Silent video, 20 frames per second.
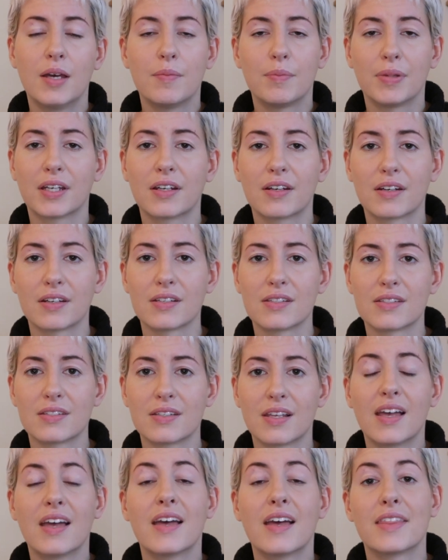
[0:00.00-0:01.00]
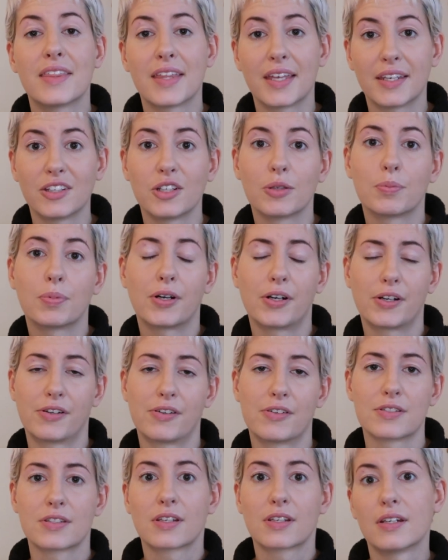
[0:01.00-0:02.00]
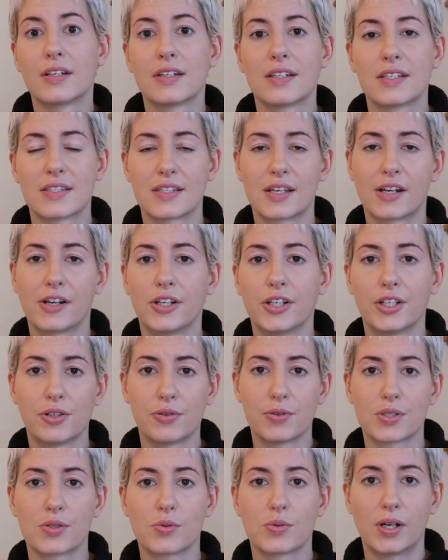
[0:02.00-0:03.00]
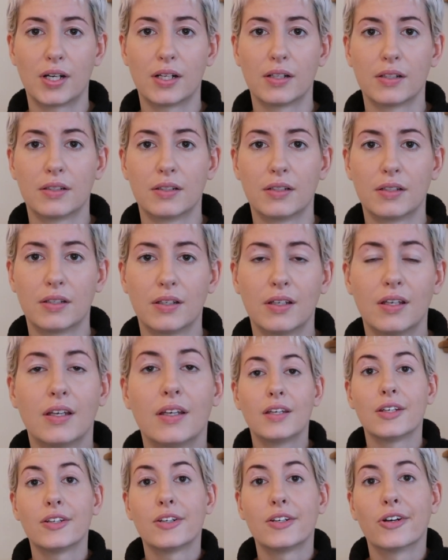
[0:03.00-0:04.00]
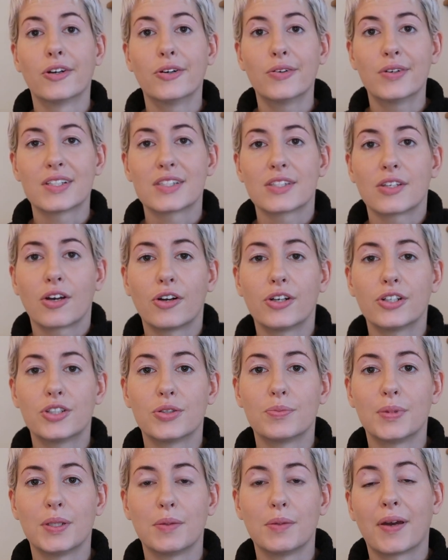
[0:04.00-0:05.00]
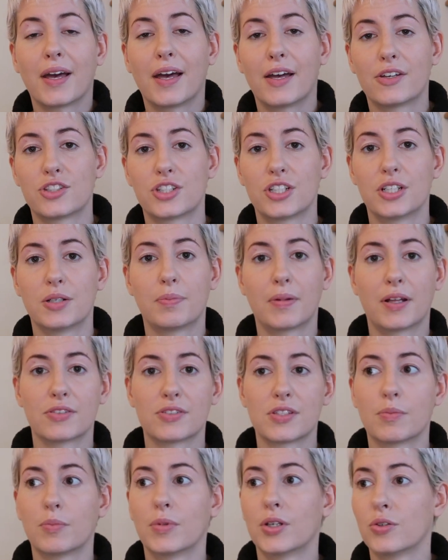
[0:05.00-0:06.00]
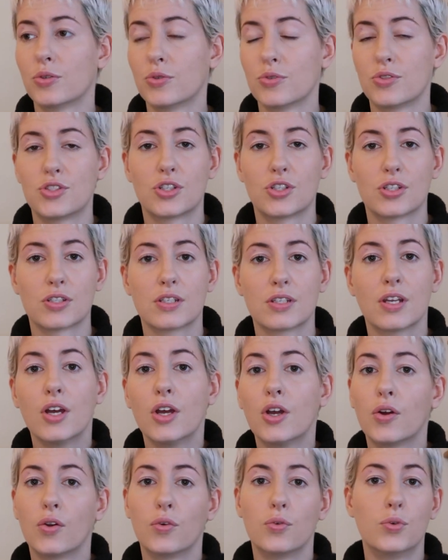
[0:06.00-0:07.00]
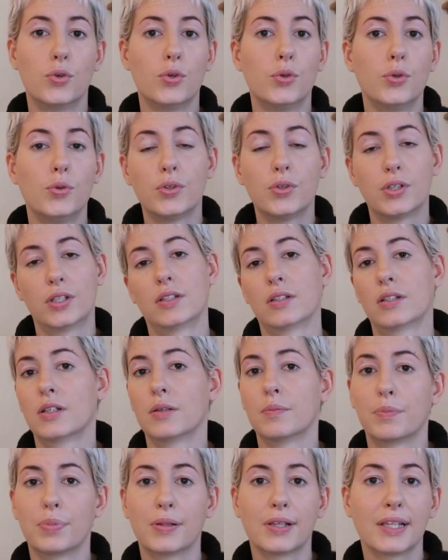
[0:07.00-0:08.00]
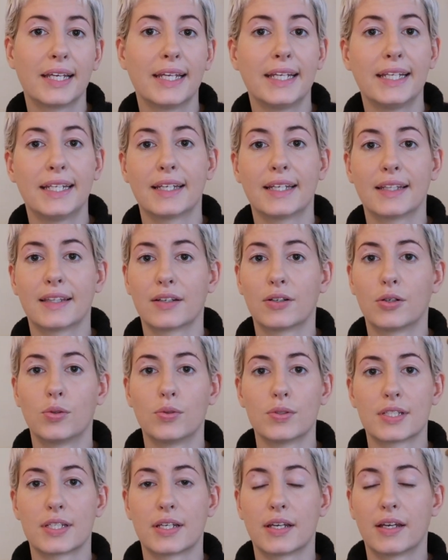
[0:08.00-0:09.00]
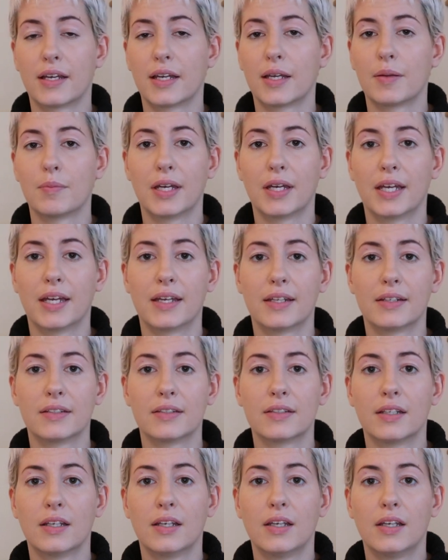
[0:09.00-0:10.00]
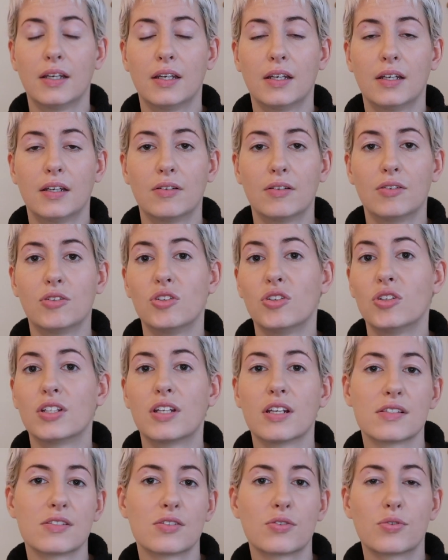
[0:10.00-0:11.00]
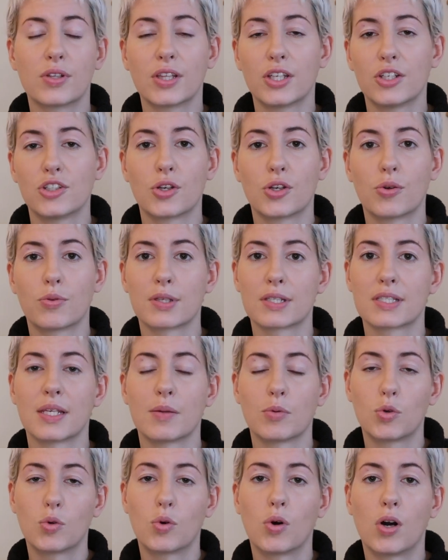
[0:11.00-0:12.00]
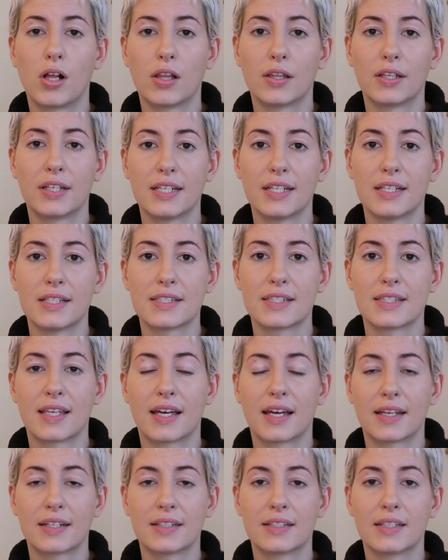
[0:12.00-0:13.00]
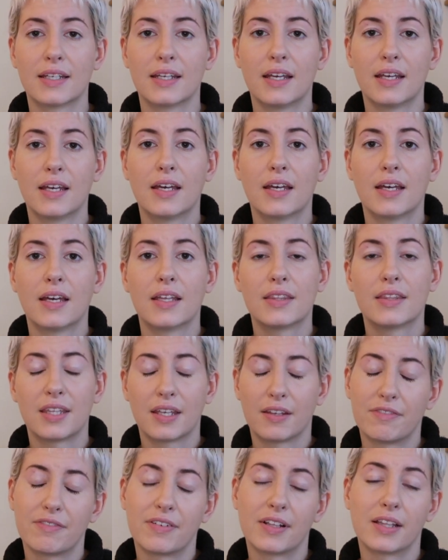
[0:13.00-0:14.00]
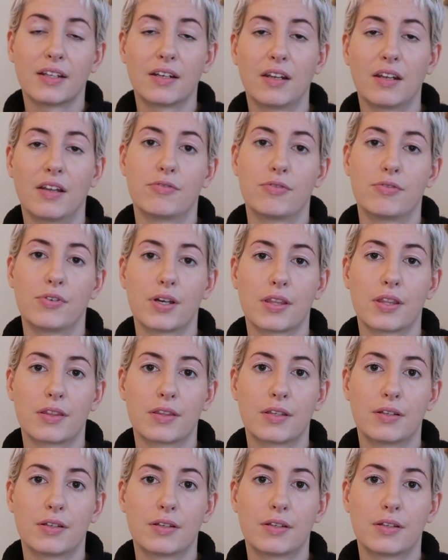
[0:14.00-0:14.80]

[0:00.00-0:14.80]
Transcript: because then your partner is gonna desire you as well. You know, it's hard to be passionate about someone who's just rude and complaining the whole time and doesn't really show the same qualities that they fell in love with.